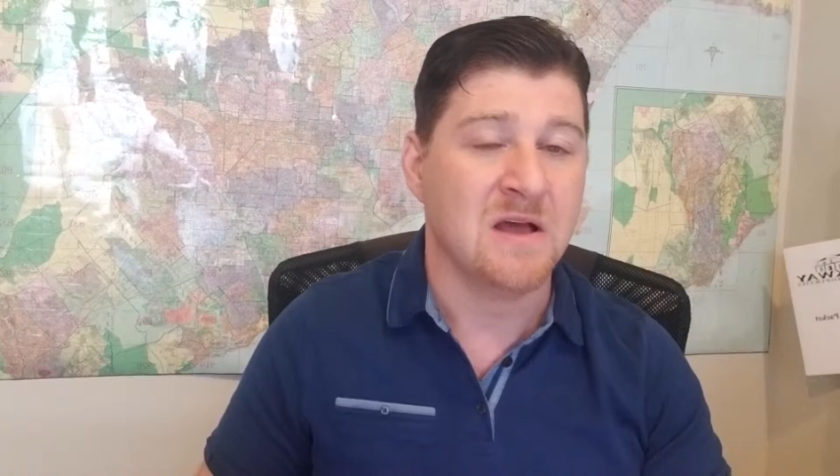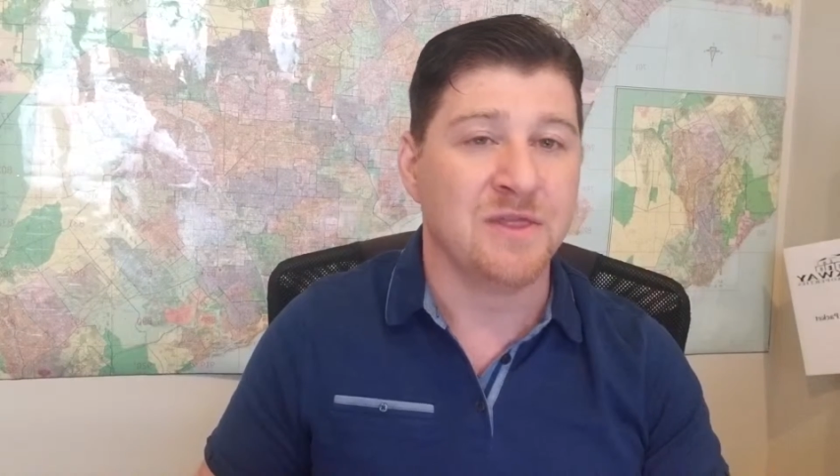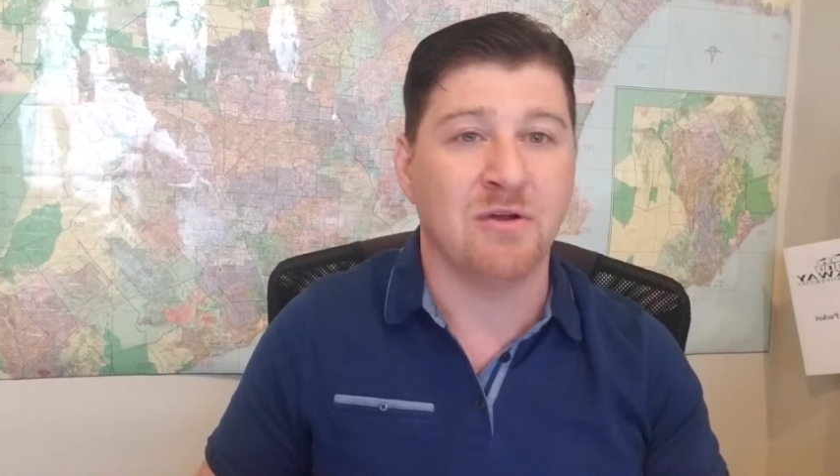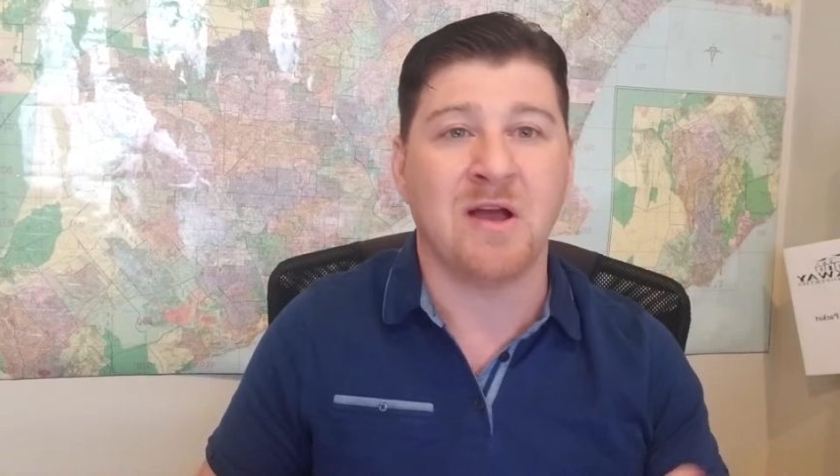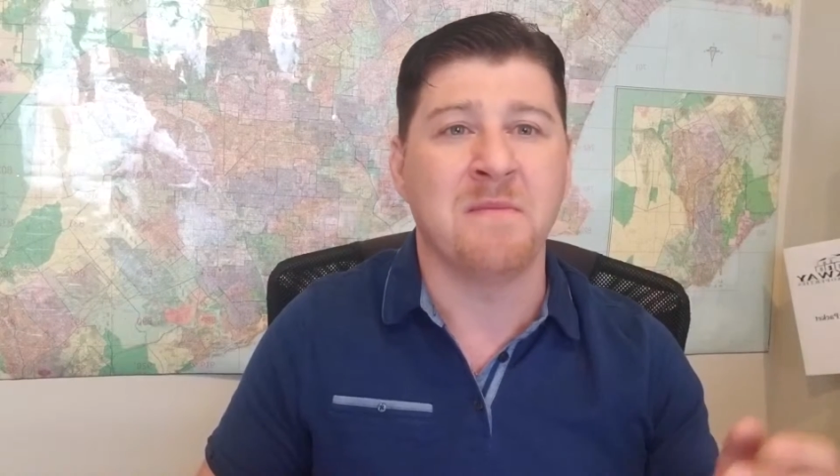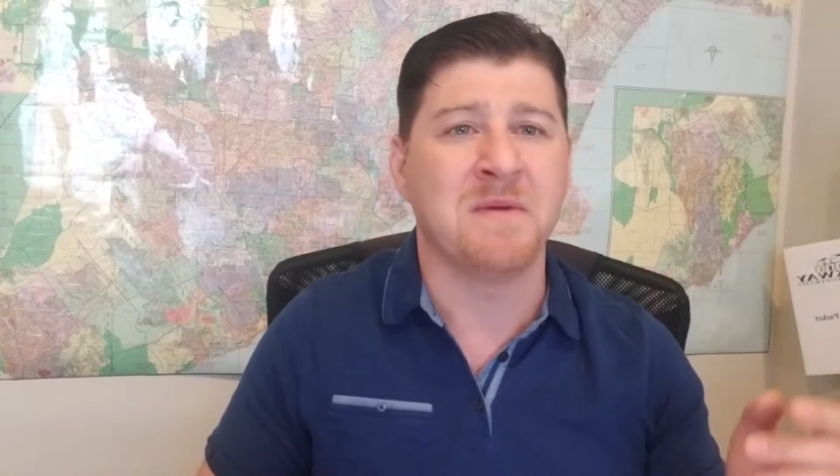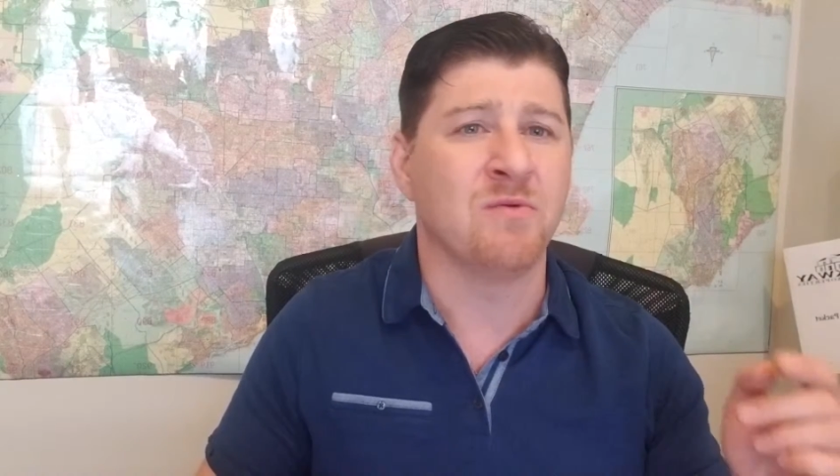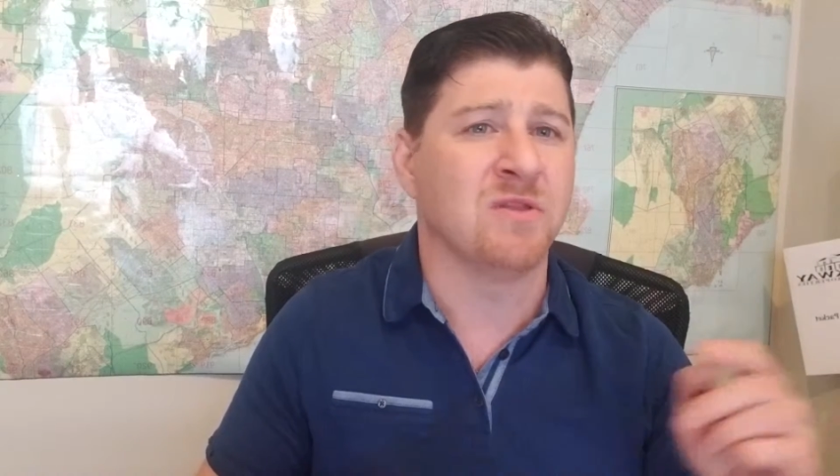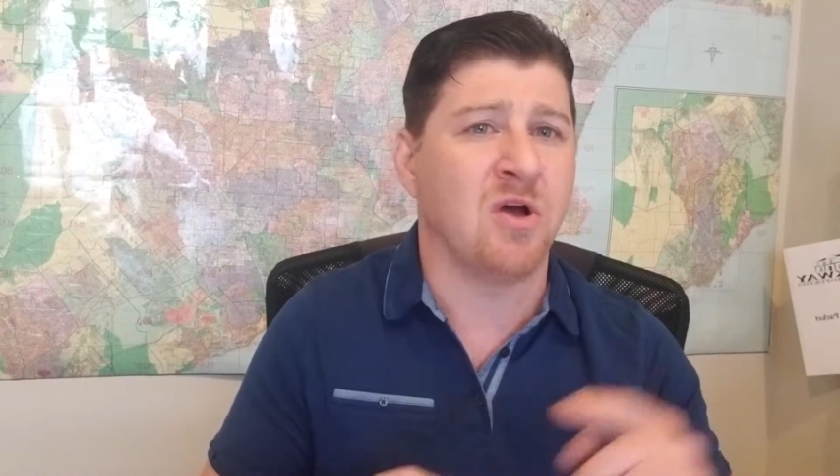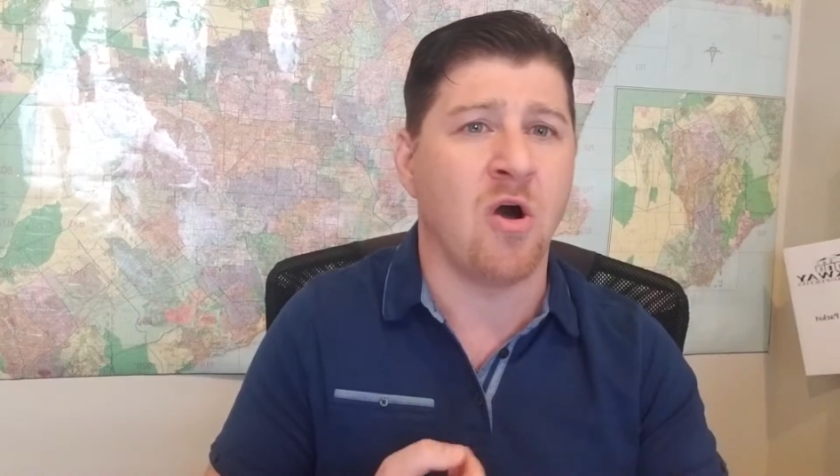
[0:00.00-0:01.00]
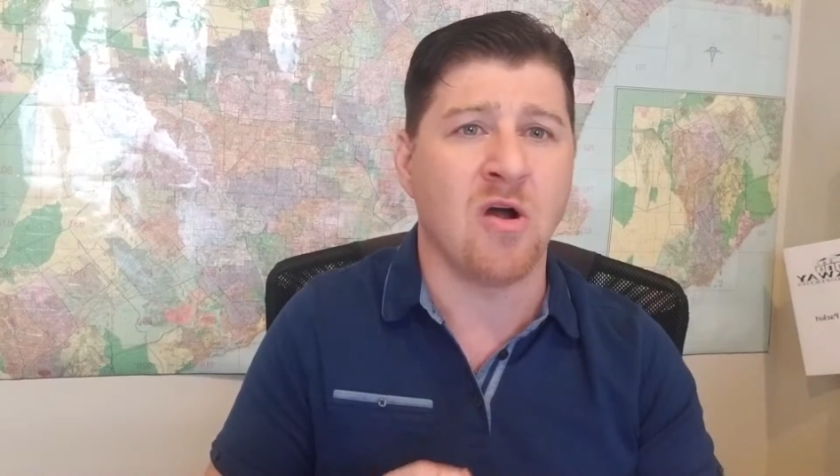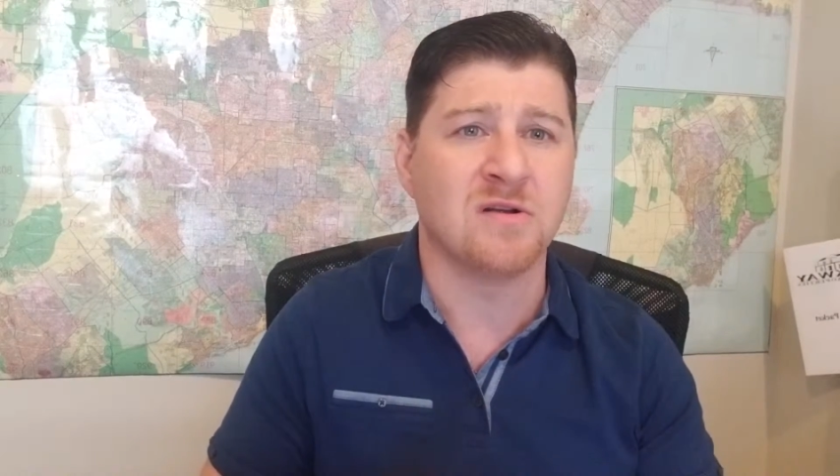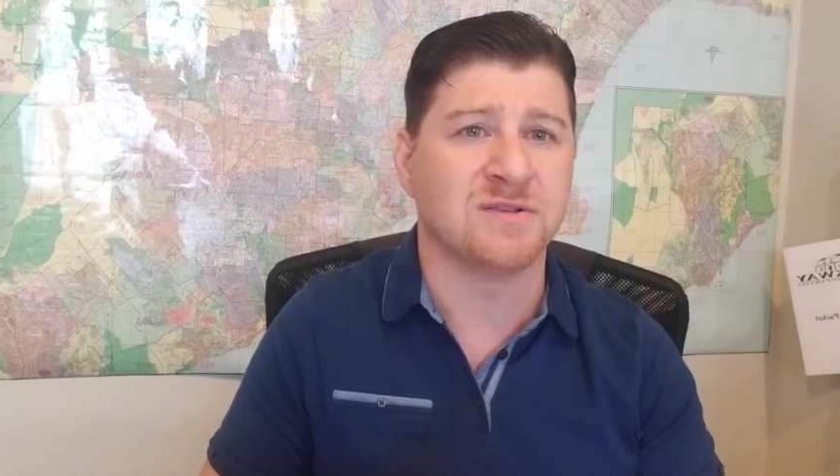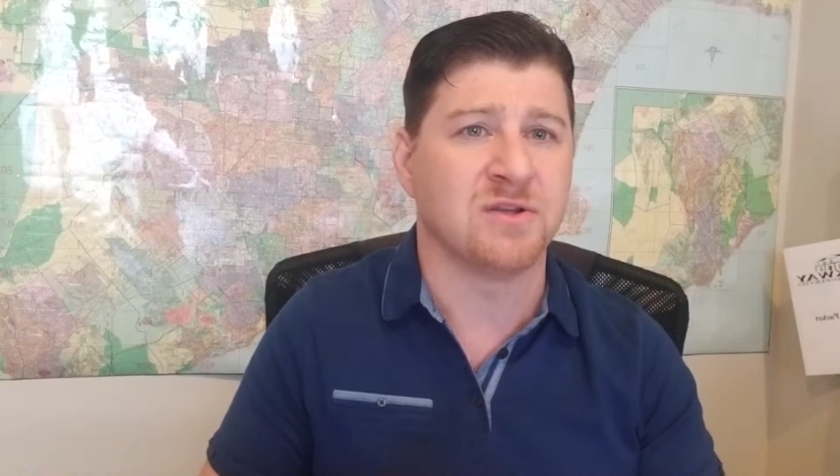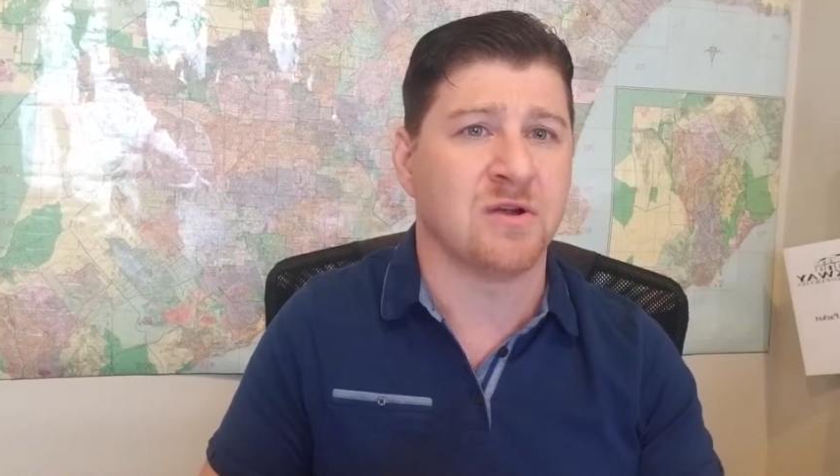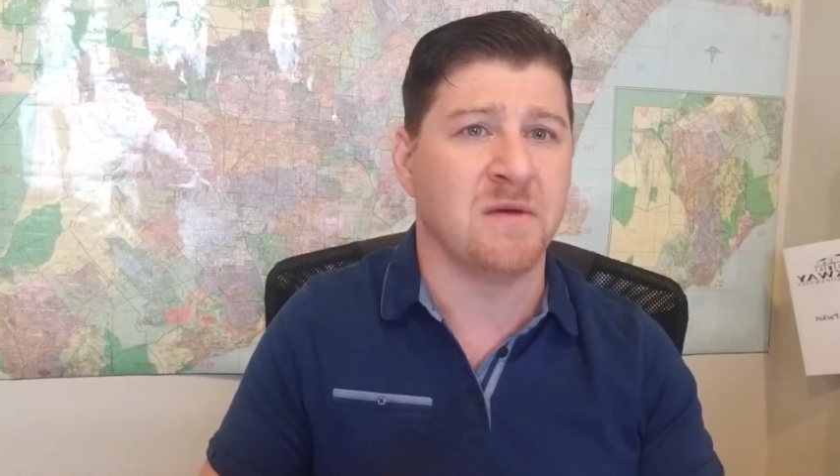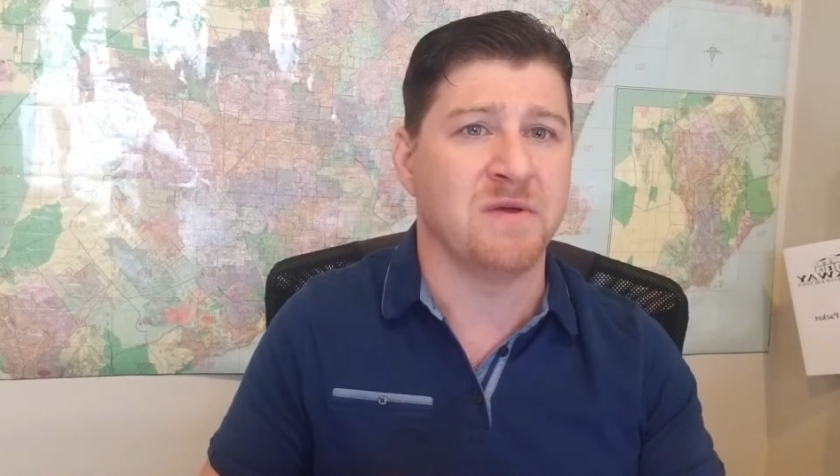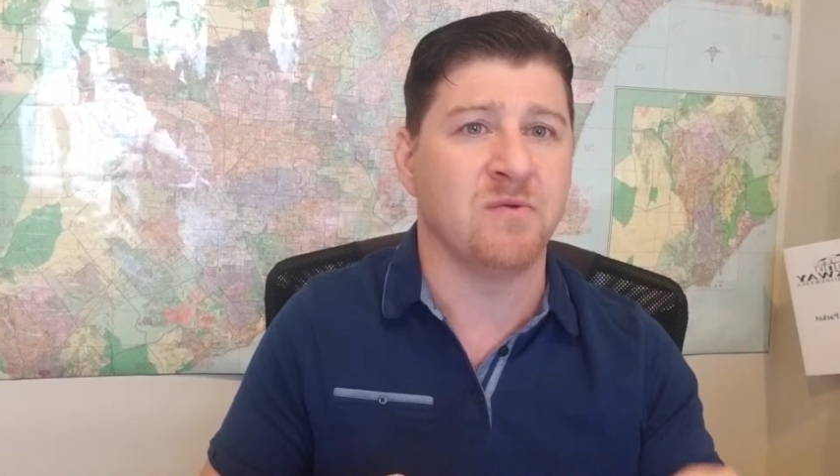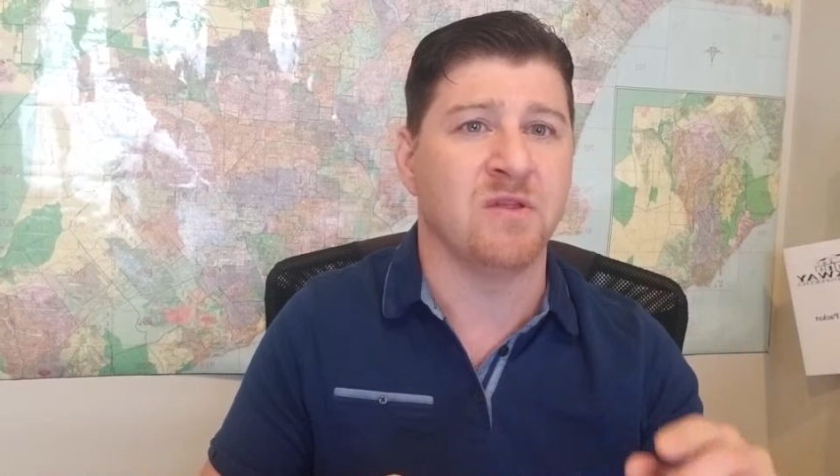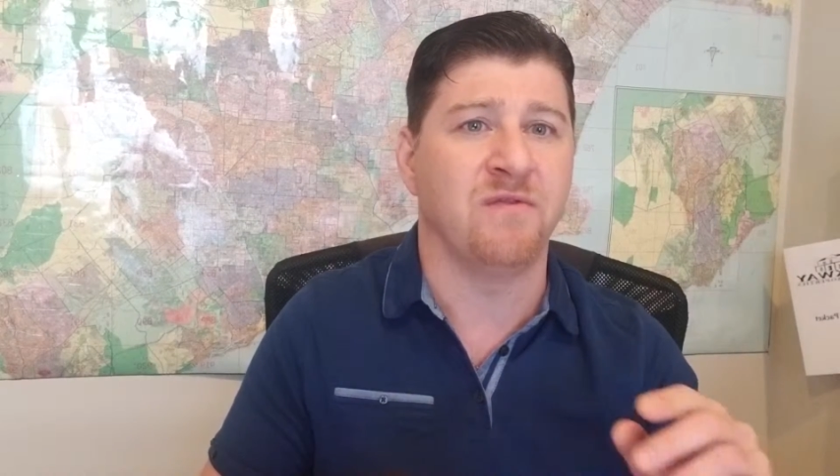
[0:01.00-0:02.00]
They're coming with cars. They're
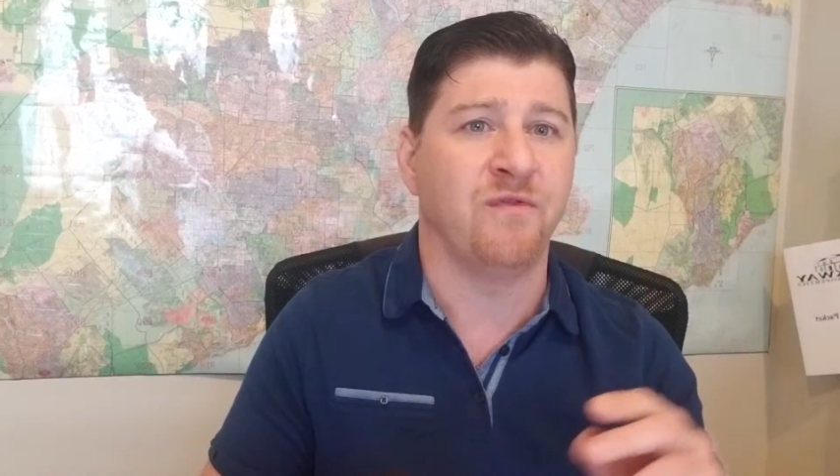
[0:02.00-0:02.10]
coming with a